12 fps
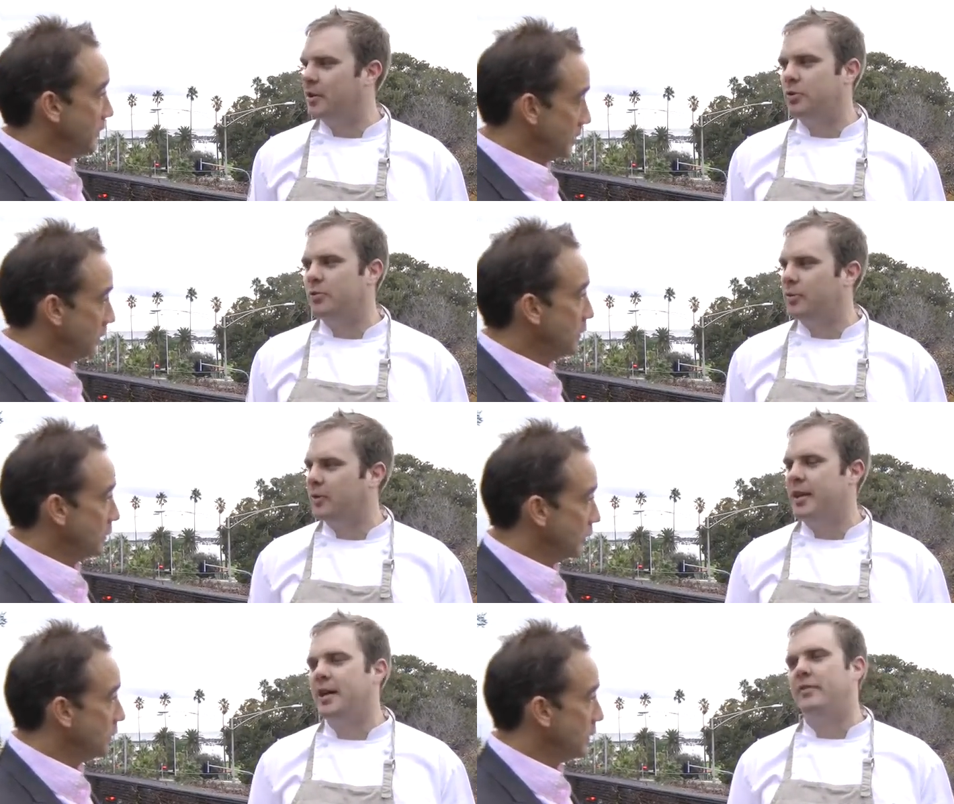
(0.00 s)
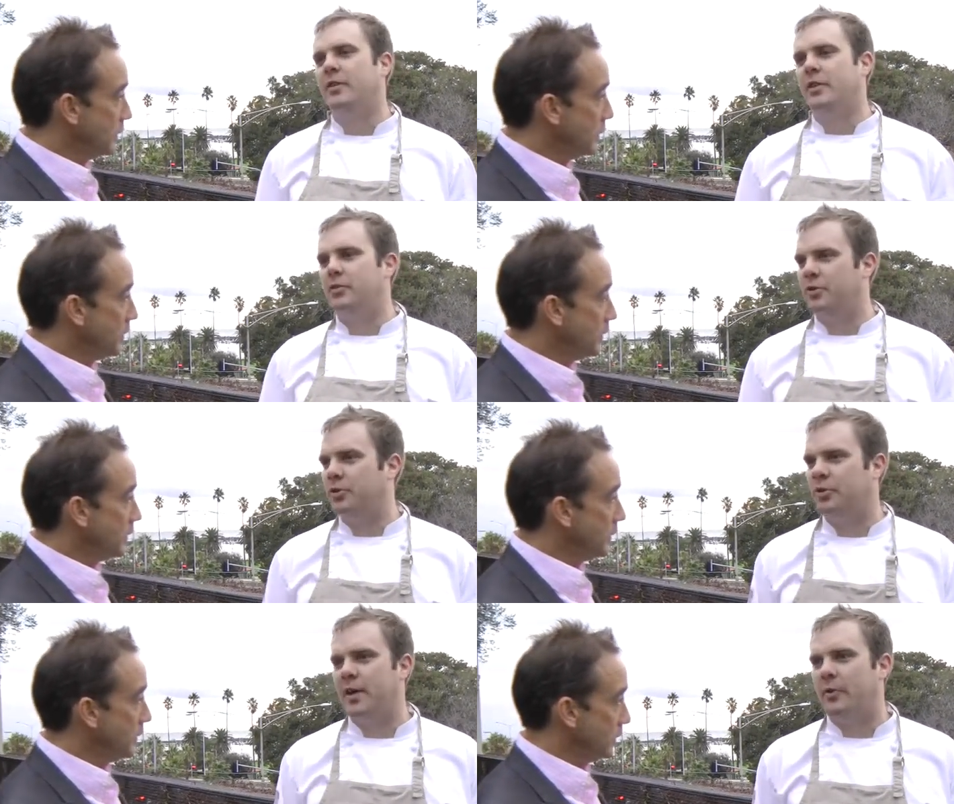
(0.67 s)
Speaker 1: I couldn't believe that you could
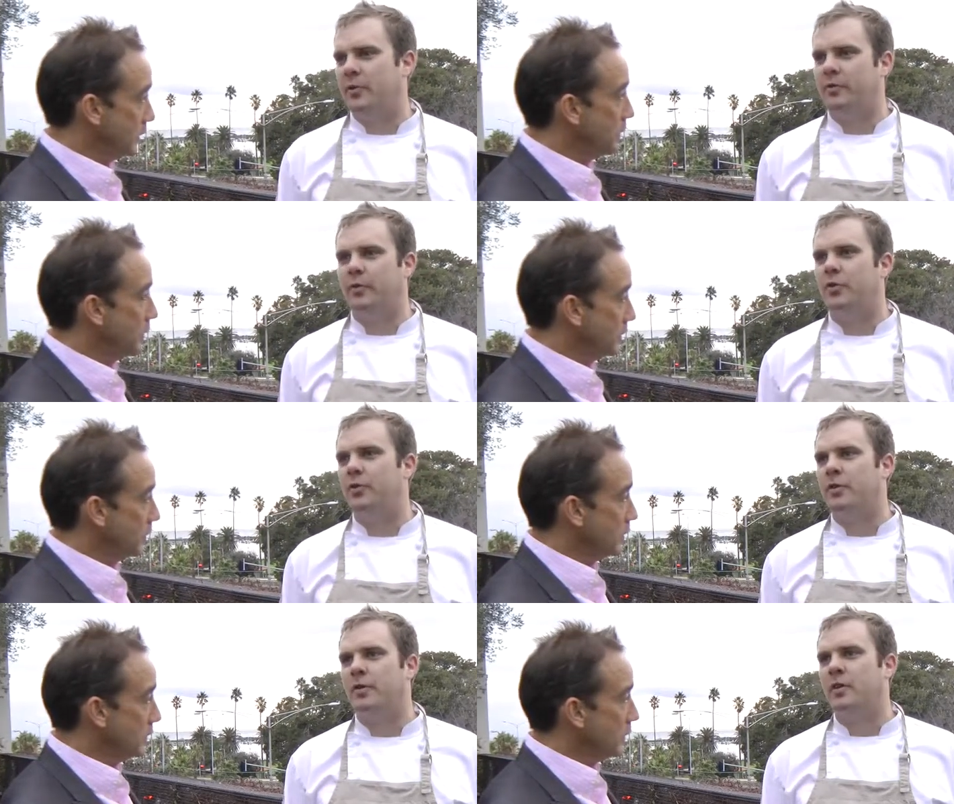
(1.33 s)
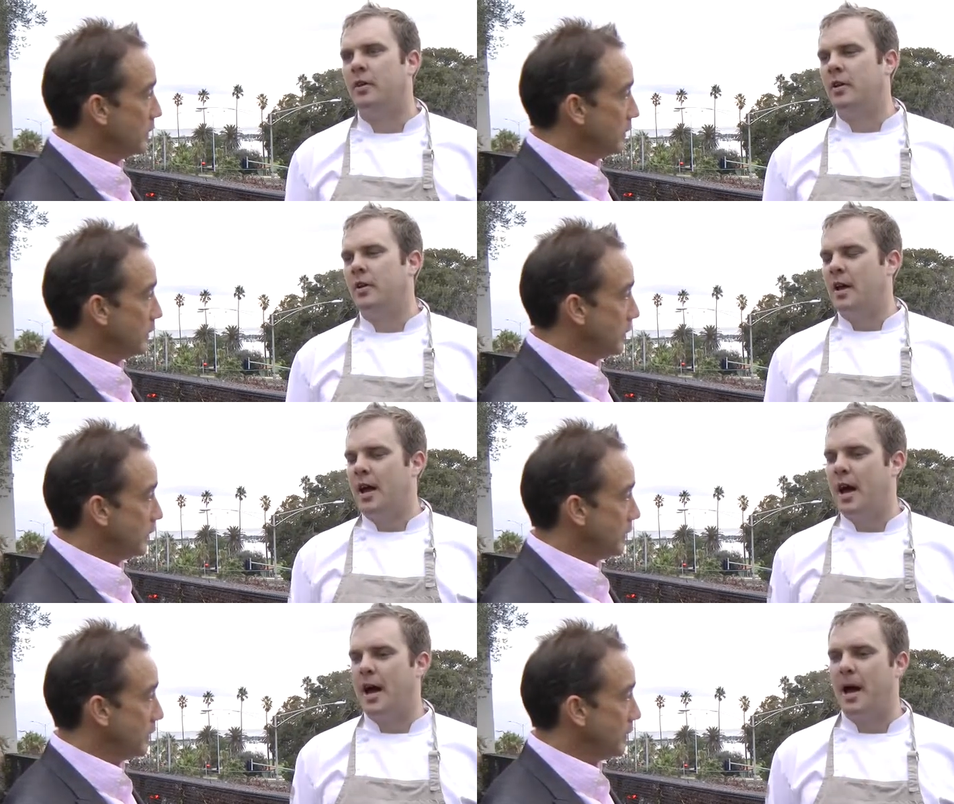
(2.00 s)
do that with food, and
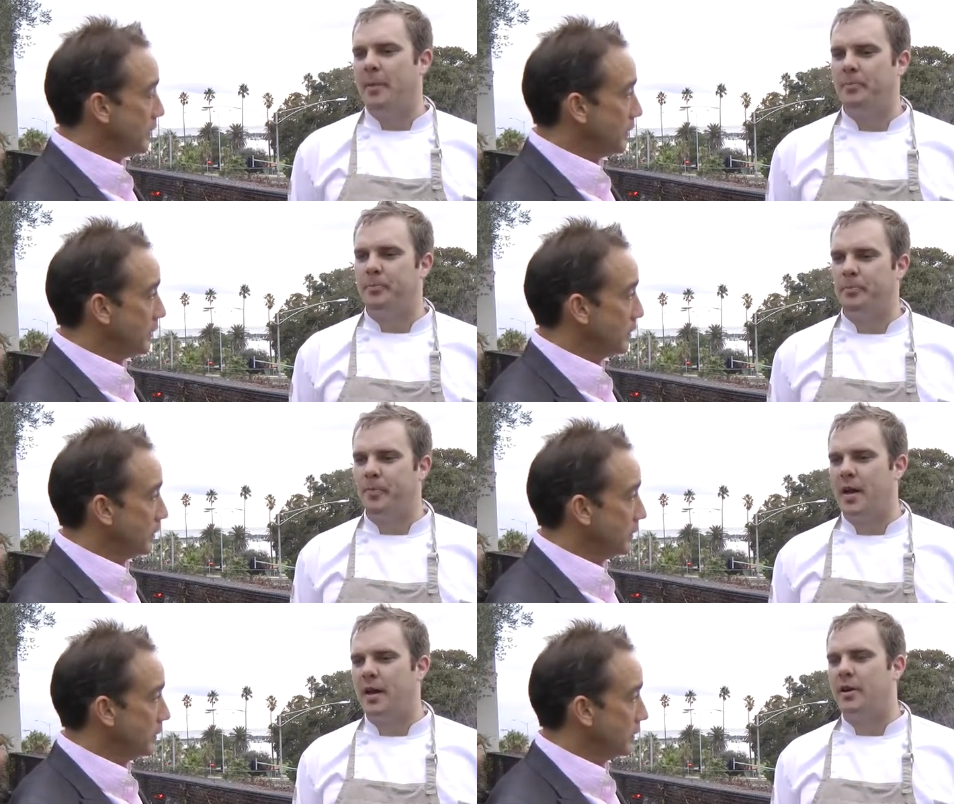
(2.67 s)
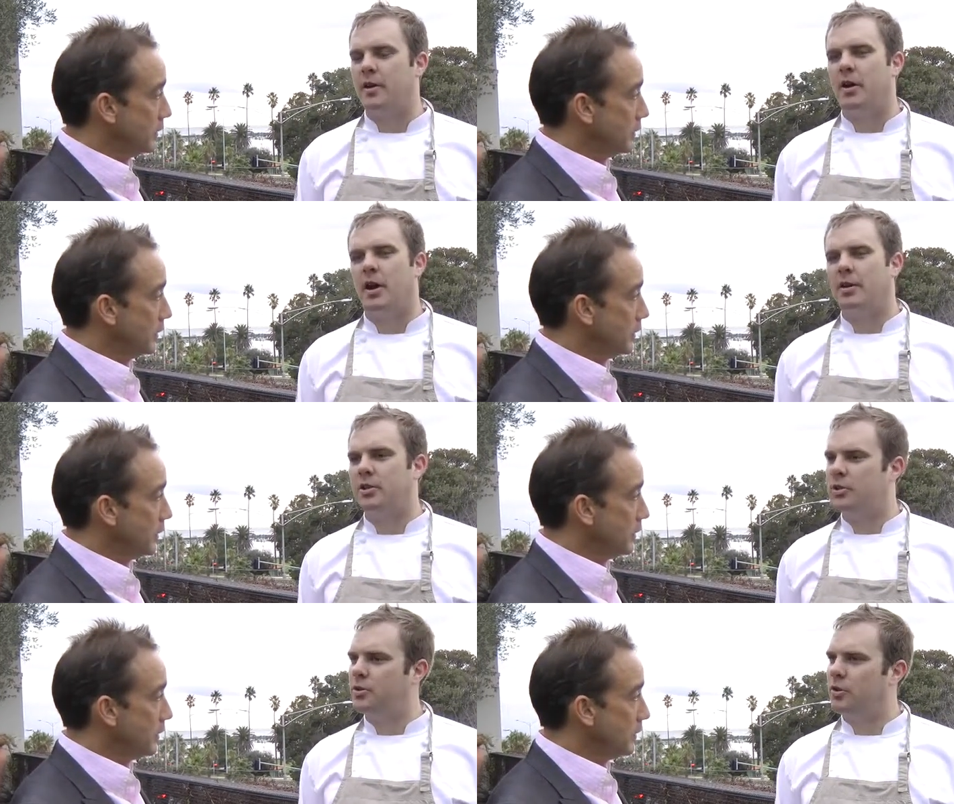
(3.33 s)
um, and
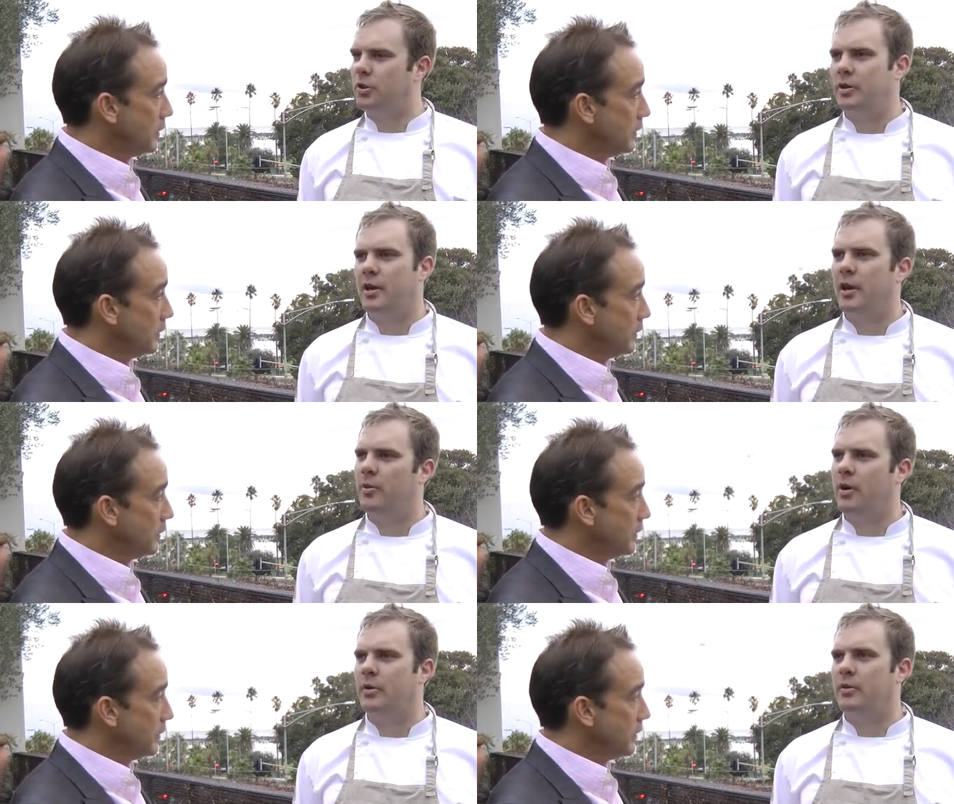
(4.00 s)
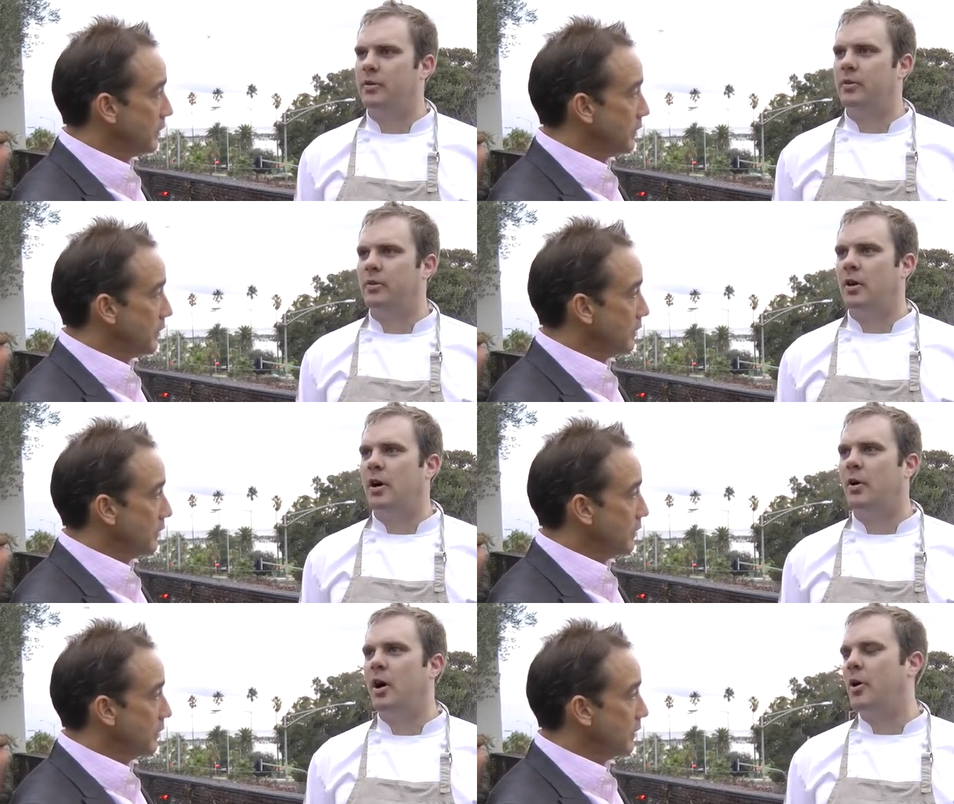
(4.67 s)
I just thought, you know what,
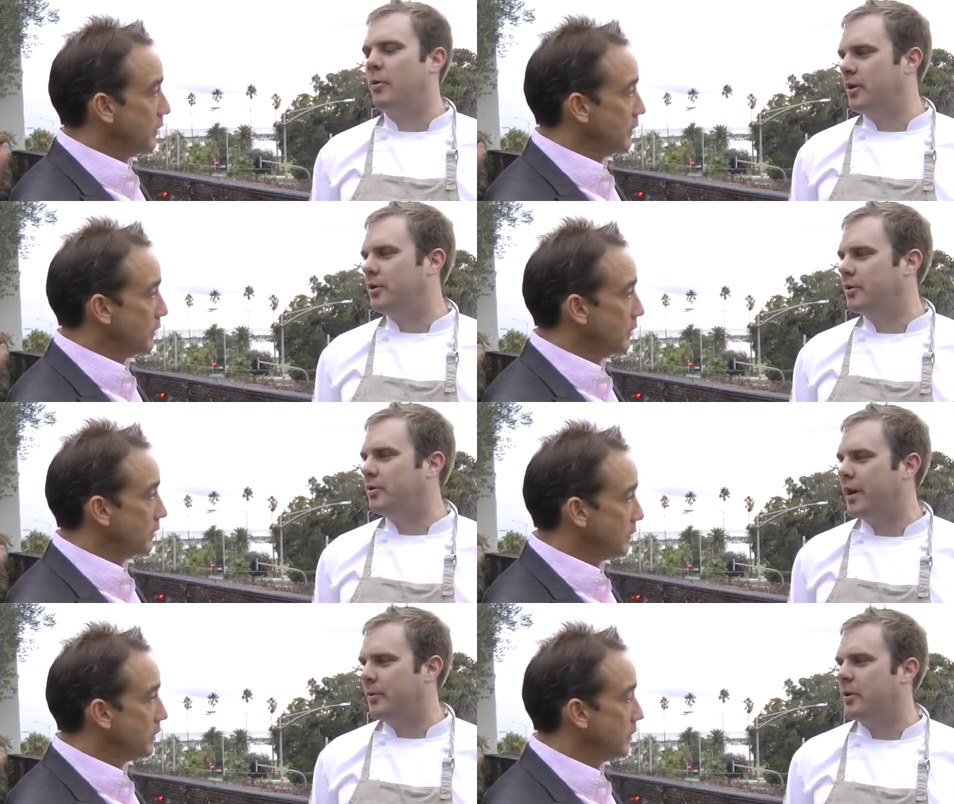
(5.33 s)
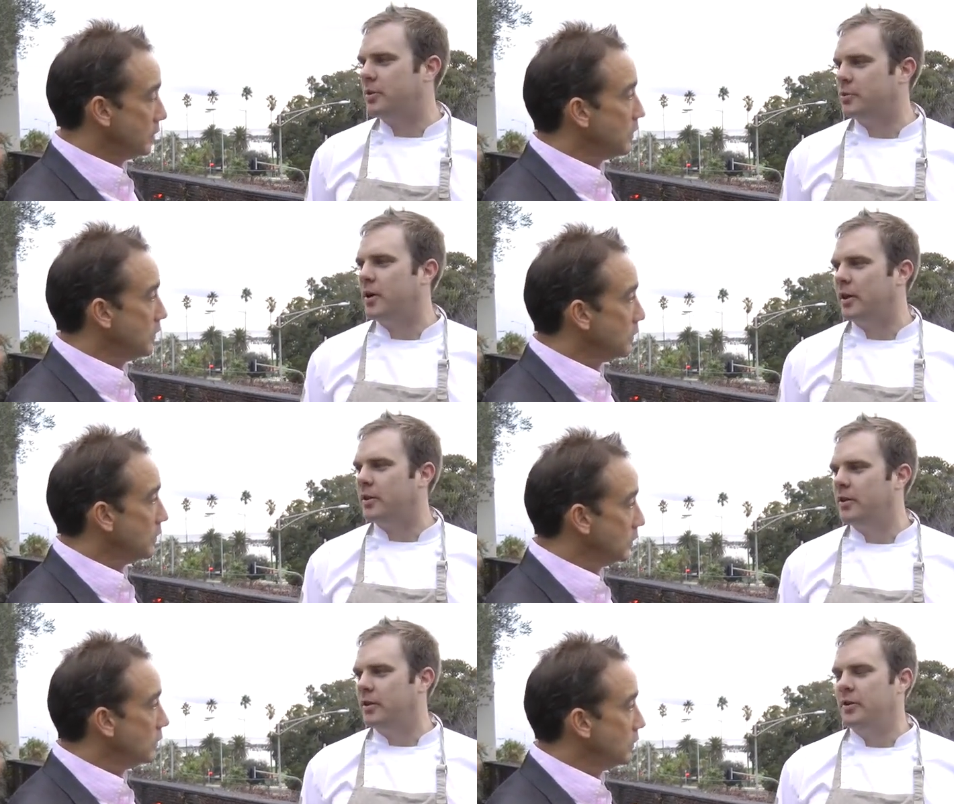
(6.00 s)
I, I want to do that as well.